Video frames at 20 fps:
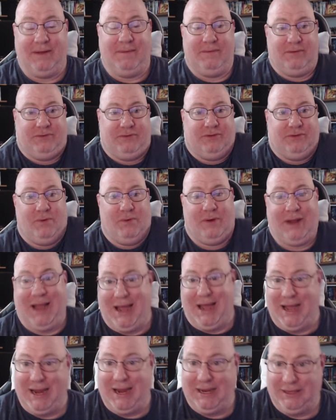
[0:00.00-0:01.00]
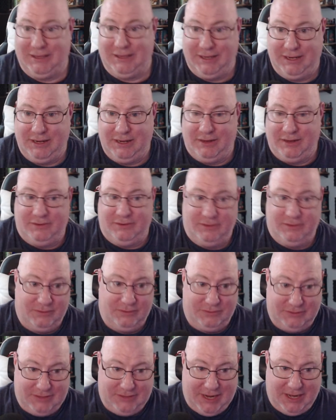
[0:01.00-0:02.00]
so kindly
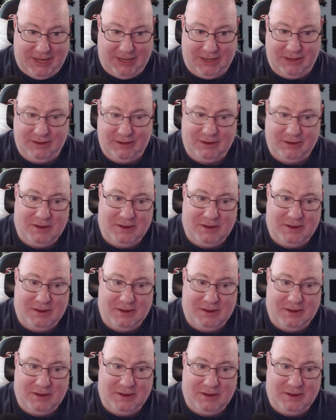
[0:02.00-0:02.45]
stated,